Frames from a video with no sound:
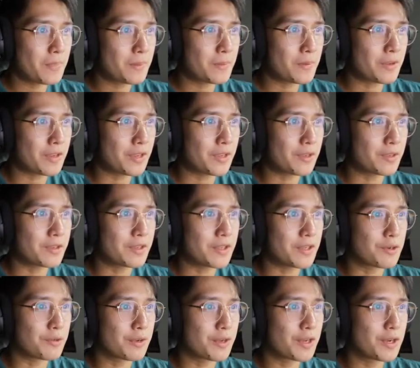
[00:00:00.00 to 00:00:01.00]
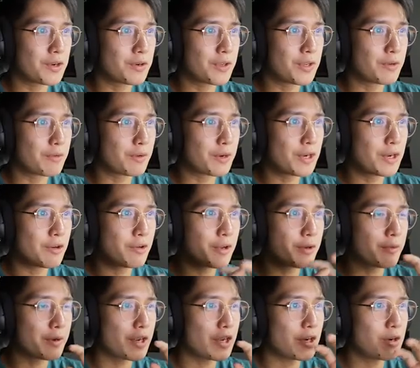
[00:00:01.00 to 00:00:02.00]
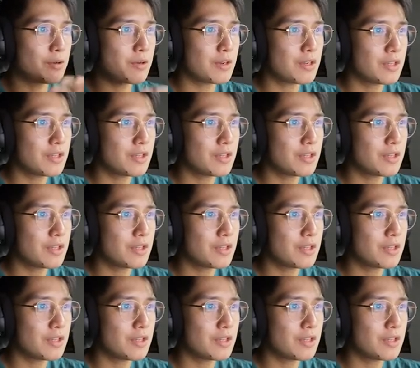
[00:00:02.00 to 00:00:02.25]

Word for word: Okay, here we go, here we go, here we go!